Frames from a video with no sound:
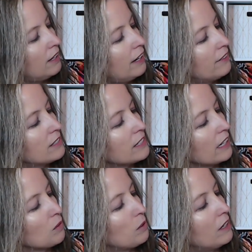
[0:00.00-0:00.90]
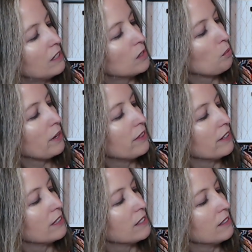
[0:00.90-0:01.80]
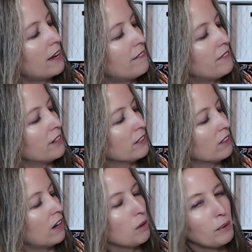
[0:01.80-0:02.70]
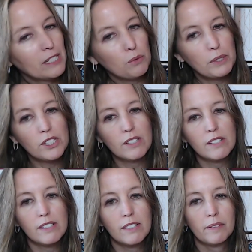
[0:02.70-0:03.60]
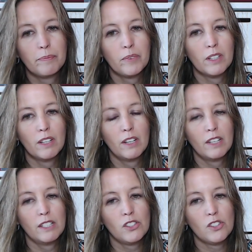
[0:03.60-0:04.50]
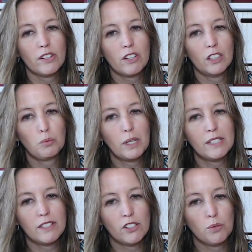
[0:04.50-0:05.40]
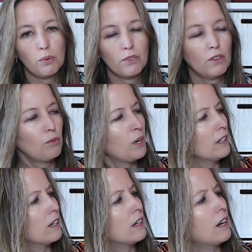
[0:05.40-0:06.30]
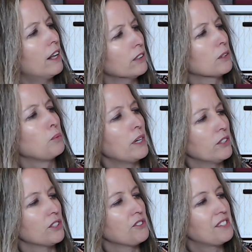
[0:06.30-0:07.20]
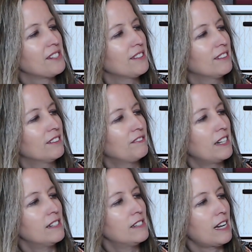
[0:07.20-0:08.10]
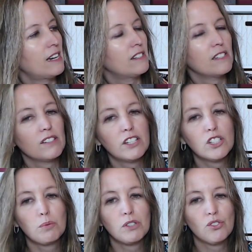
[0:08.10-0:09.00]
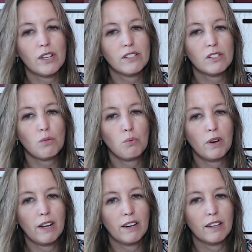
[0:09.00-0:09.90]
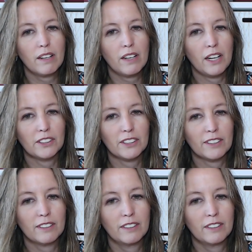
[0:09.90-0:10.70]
And the second one is, where there is love, there are always wishes. So they're called one color wonders. Fun designs to stitch with just one color.